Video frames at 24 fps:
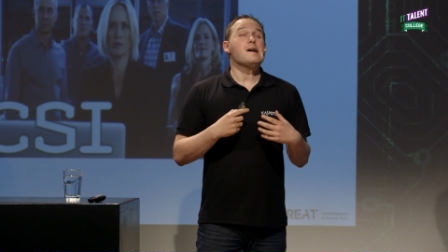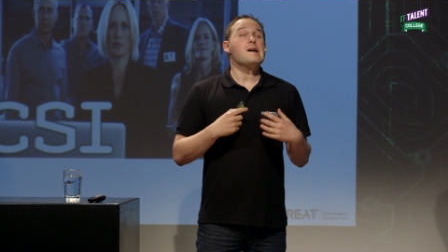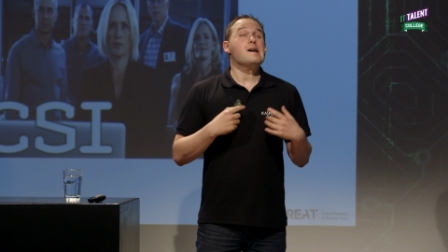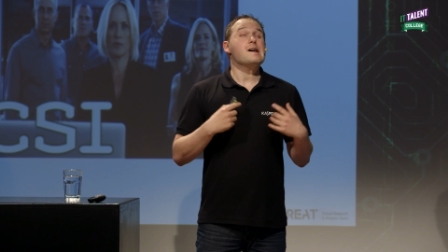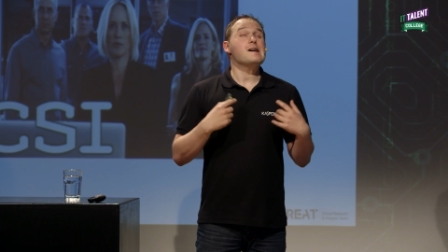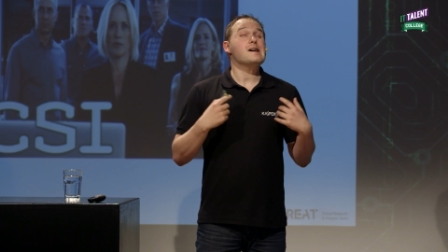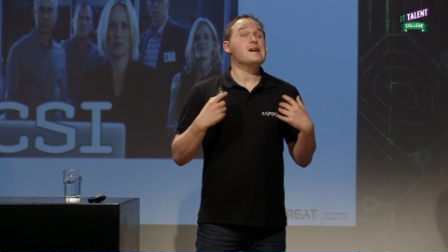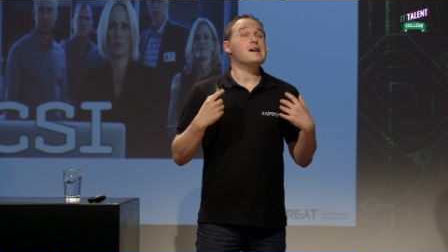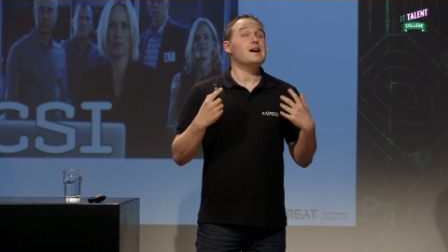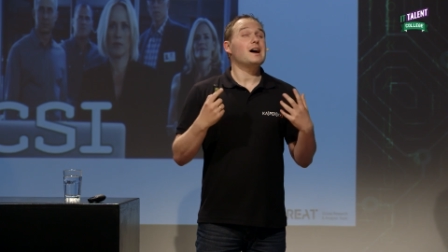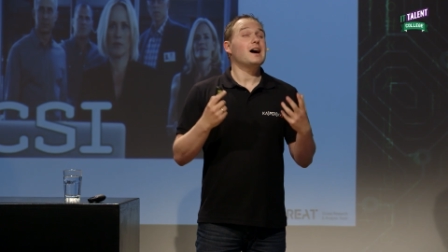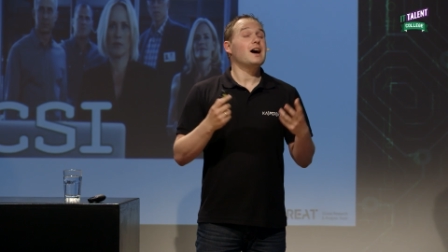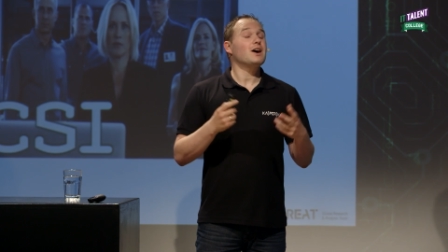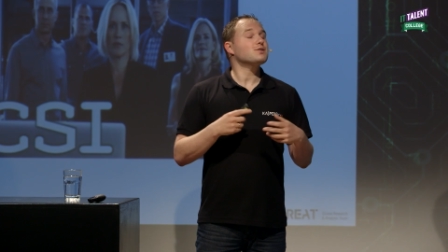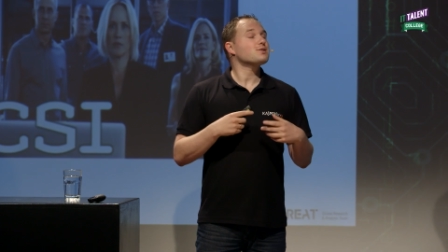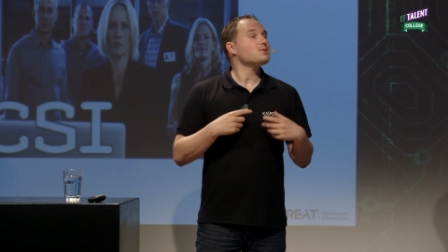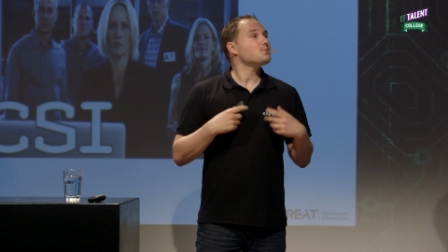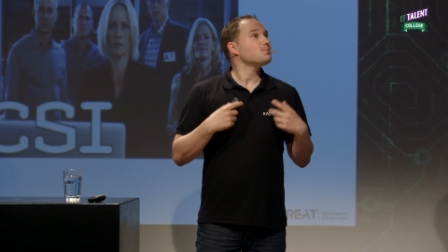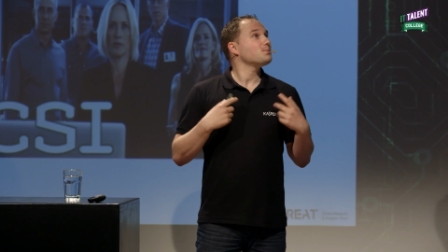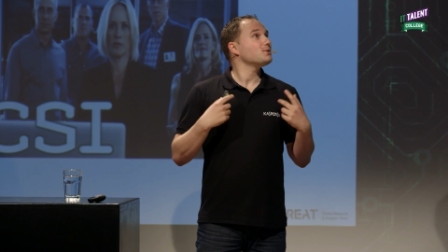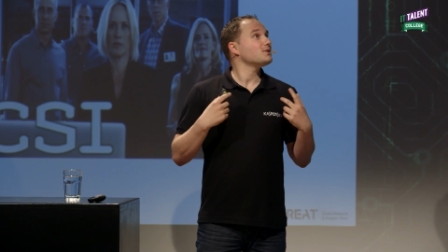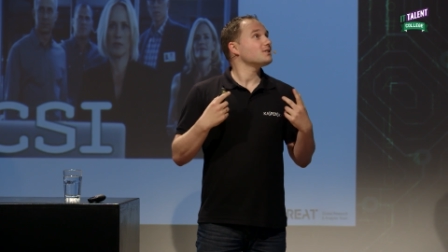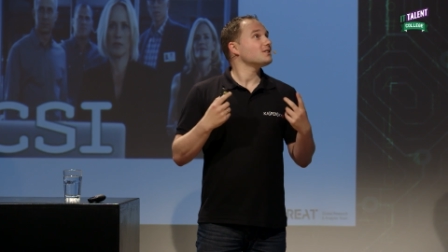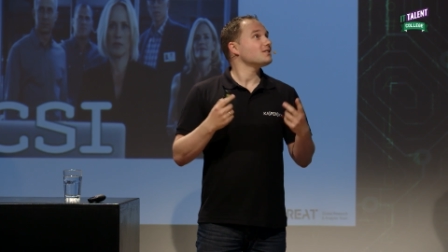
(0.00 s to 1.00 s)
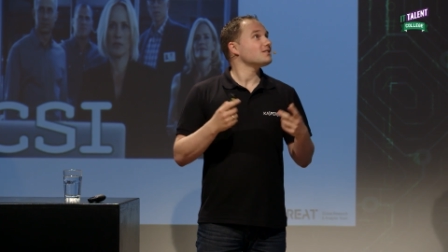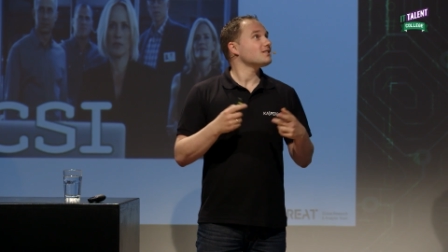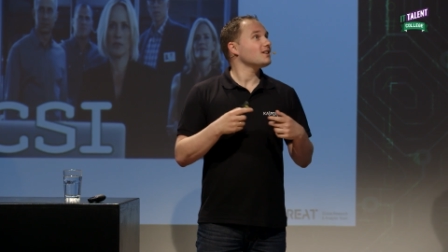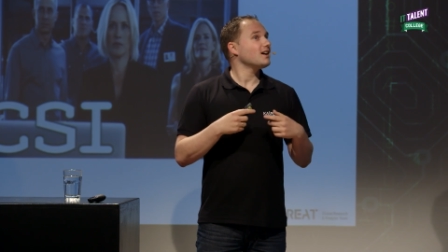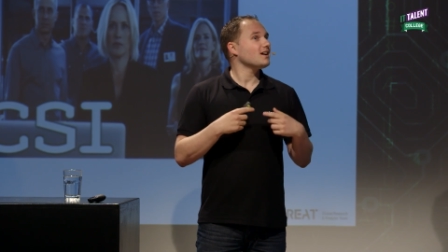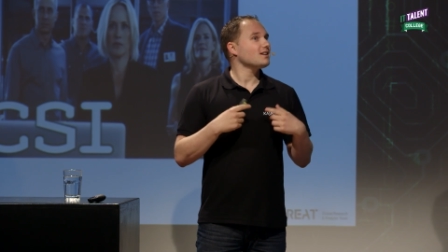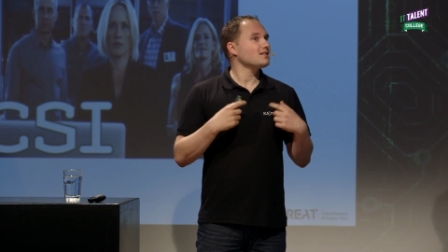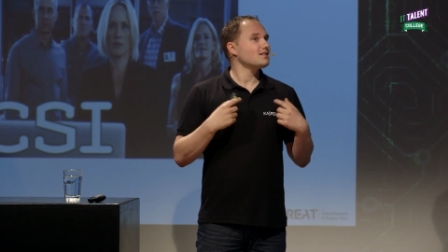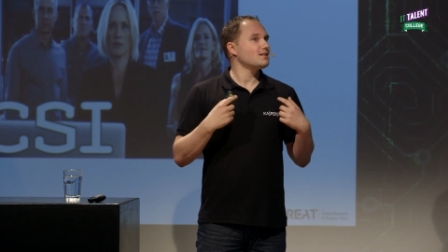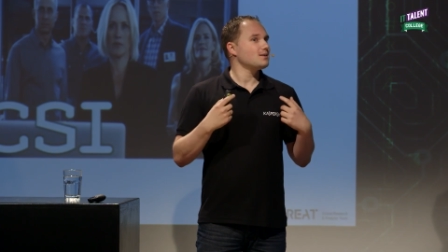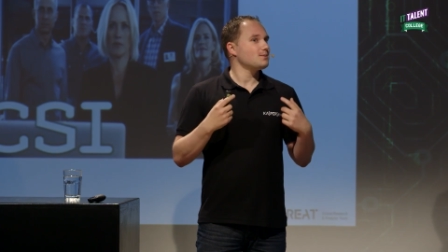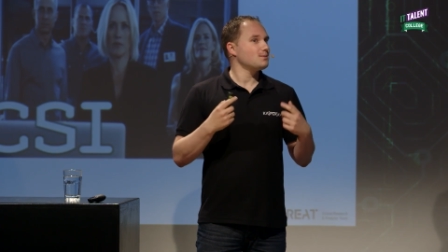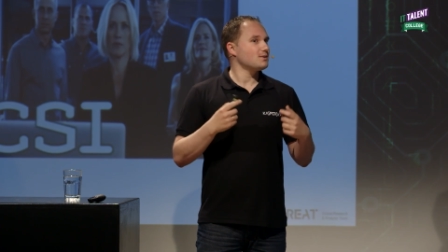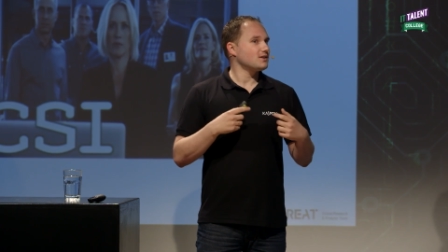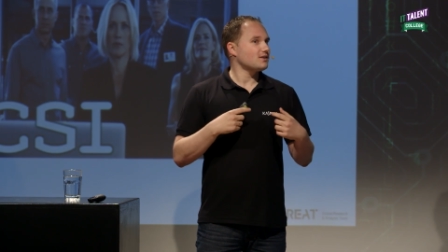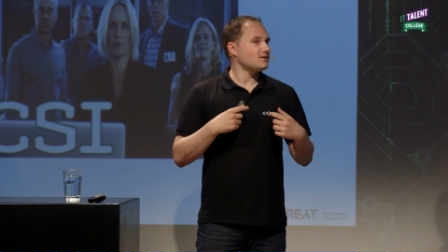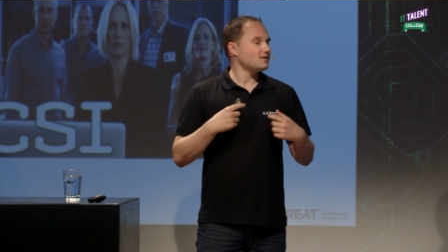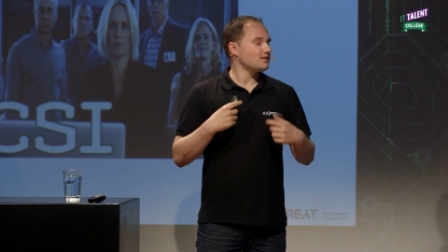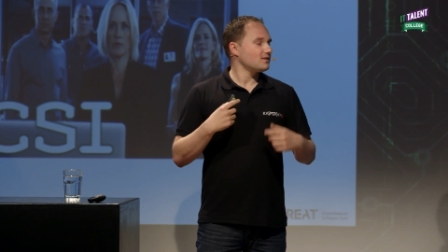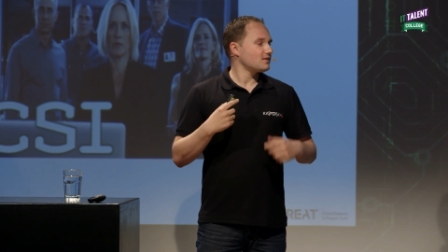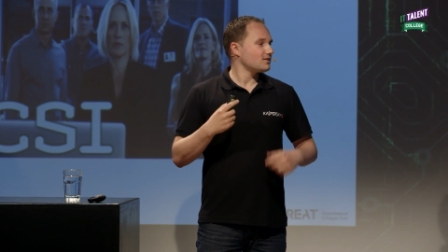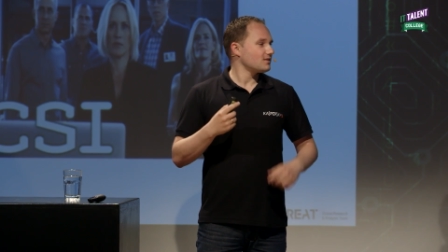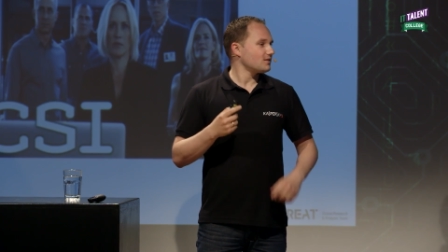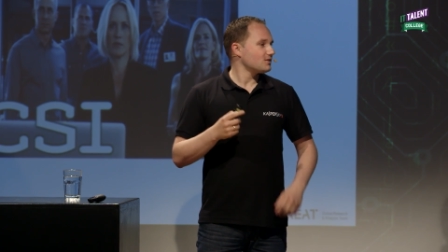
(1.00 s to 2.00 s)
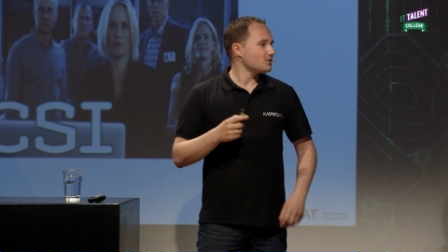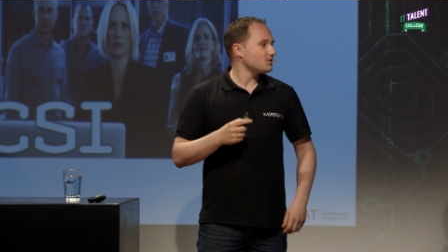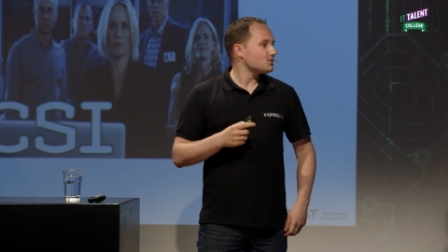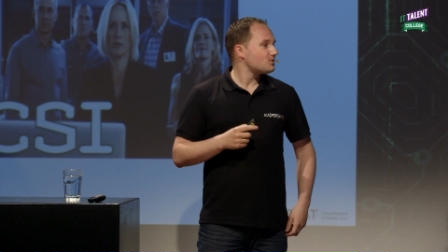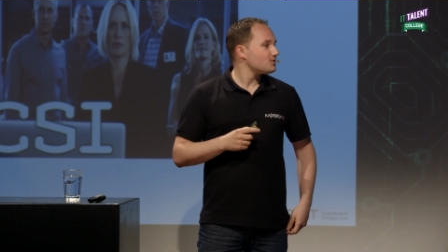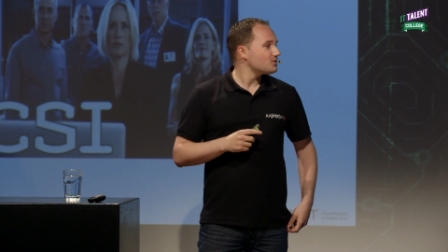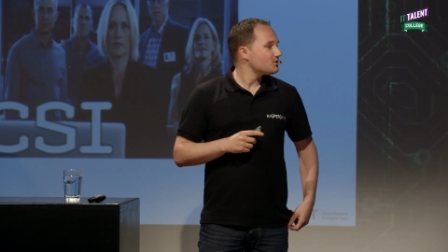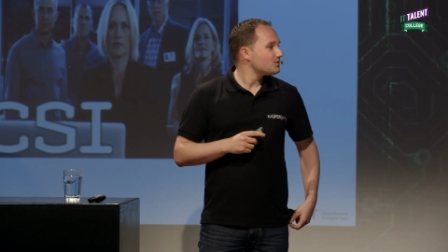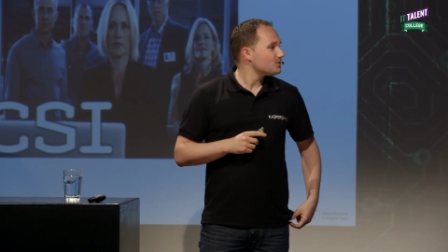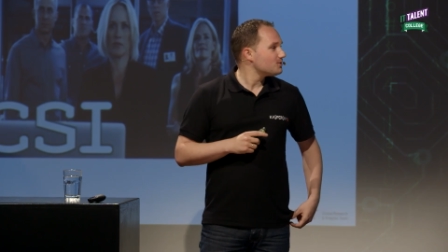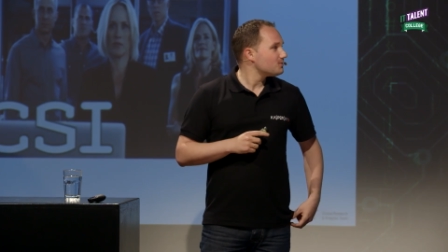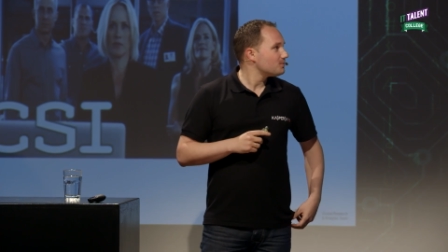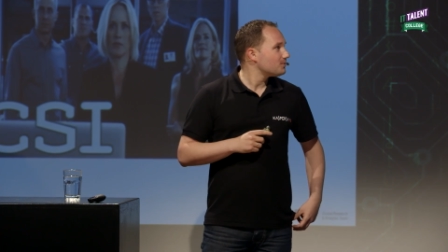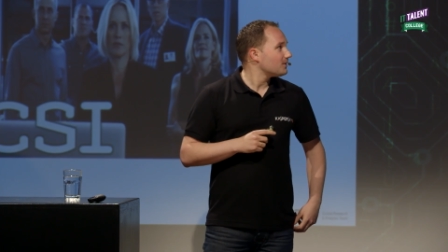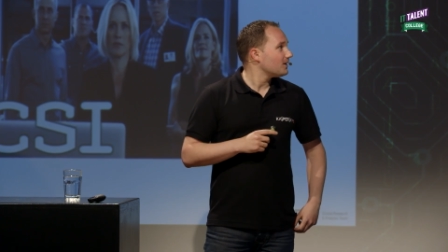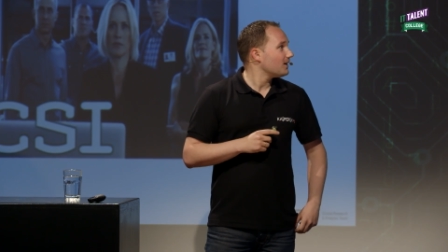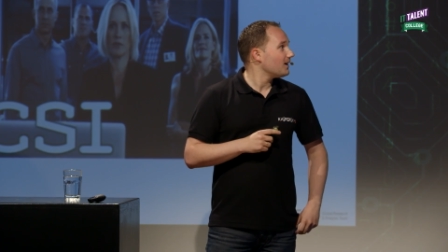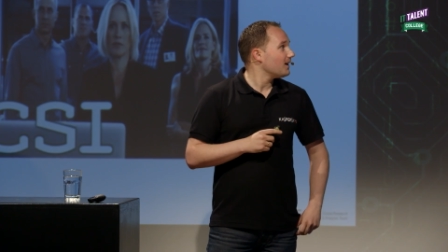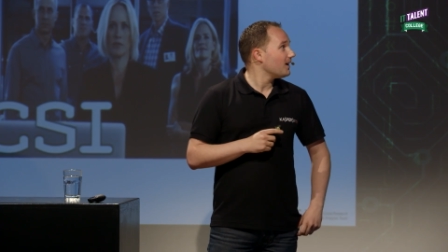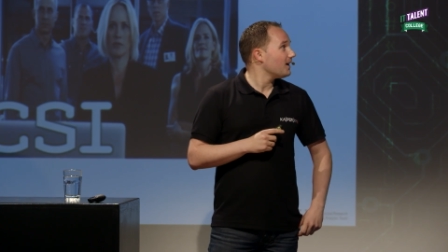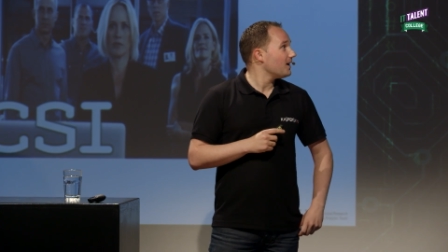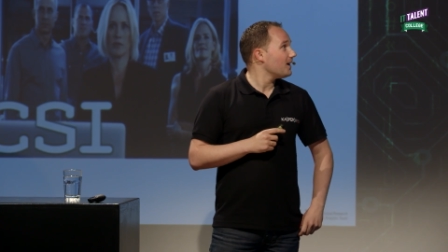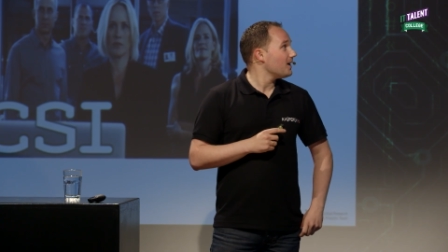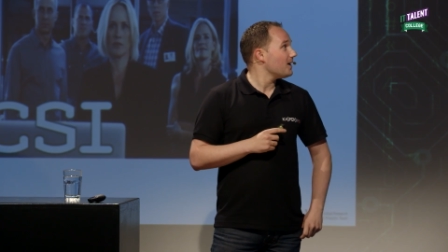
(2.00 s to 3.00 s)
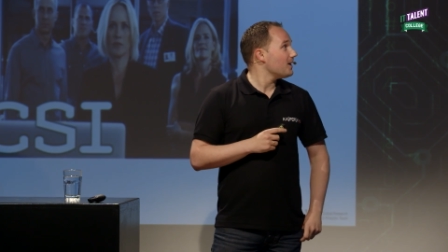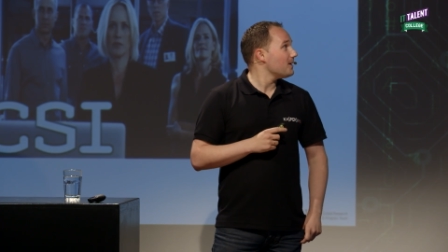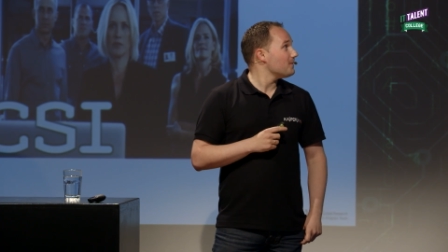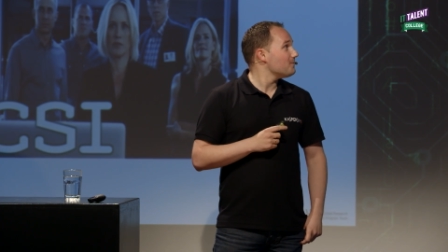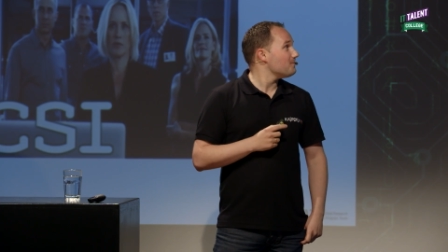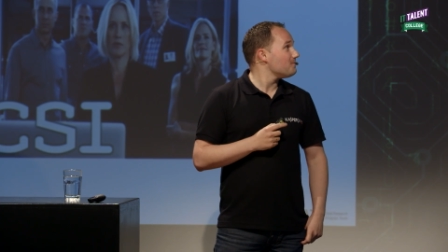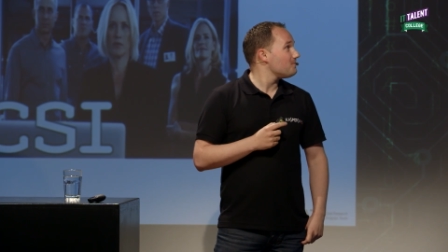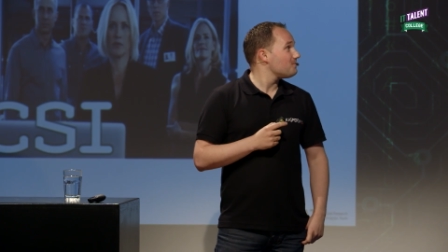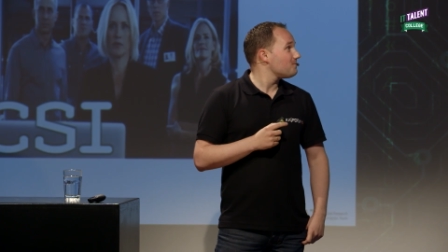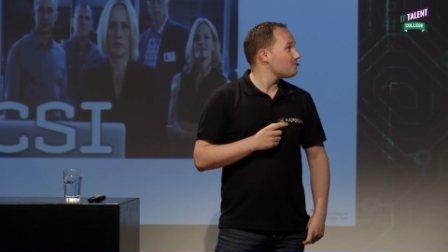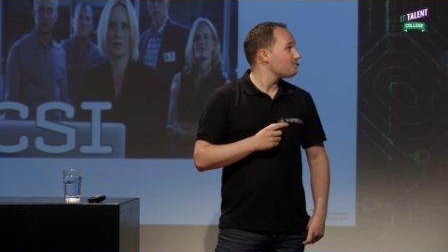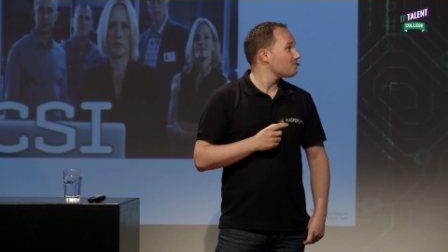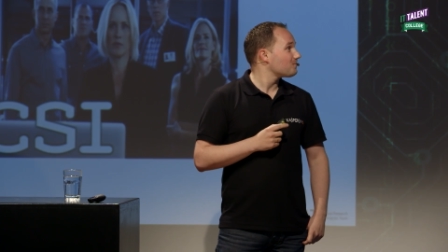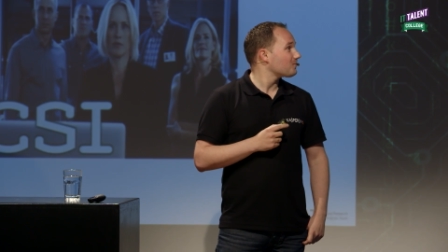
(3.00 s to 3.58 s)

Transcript: how to put this nicely because it's on YouTube,